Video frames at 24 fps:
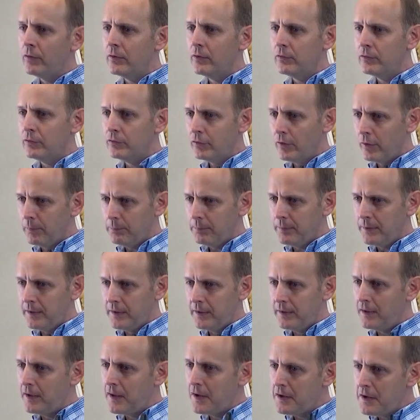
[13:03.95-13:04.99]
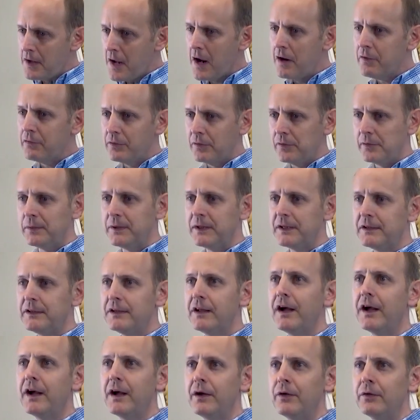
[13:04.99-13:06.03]
sharpening and narrowing
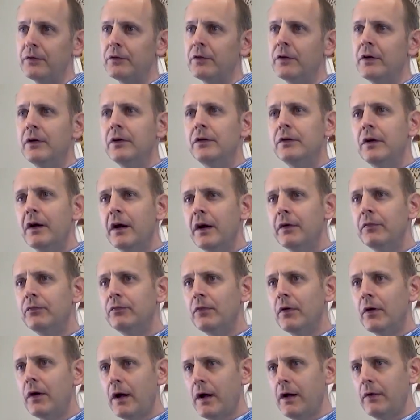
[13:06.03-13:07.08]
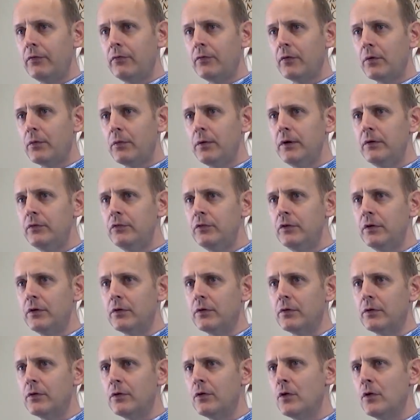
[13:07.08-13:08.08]
down, you have to ask the question,